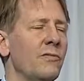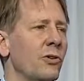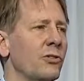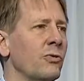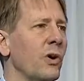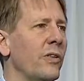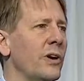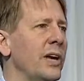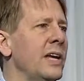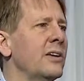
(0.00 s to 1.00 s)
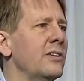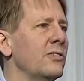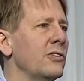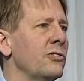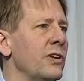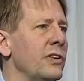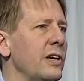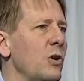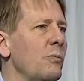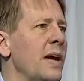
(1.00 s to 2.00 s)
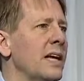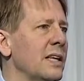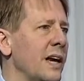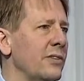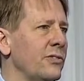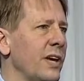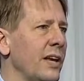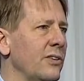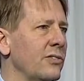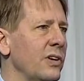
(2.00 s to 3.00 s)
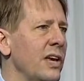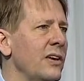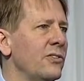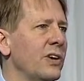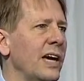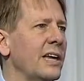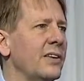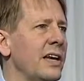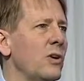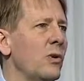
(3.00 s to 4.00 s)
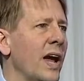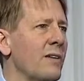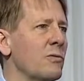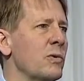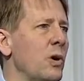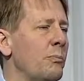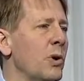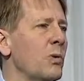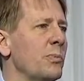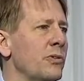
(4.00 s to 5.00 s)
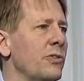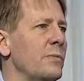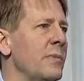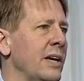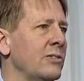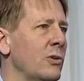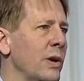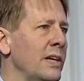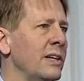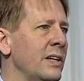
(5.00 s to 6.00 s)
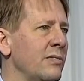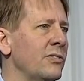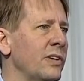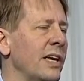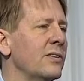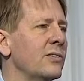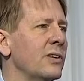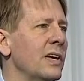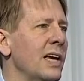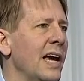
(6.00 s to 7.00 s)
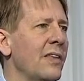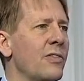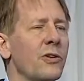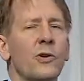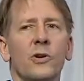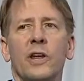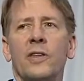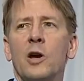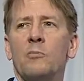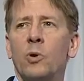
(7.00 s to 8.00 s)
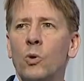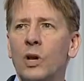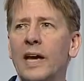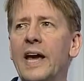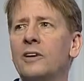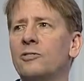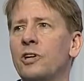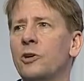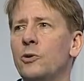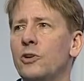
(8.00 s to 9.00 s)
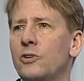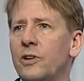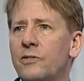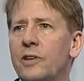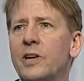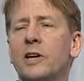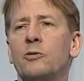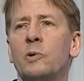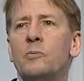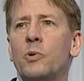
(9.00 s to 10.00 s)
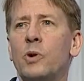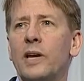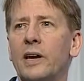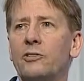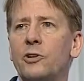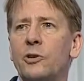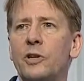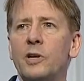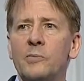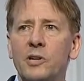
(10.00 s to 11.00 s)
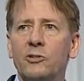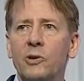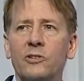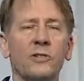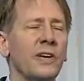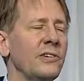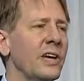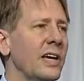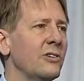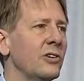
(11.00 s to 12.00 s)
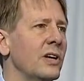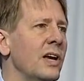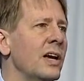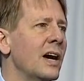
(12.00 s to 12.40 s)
first of all, they're inconsistent, they don't make a lot of sense. Second, they don't have a real purpose that makes a great deal of sense. And third, they are poorly executed, as everything has been poorly executed in the administration of education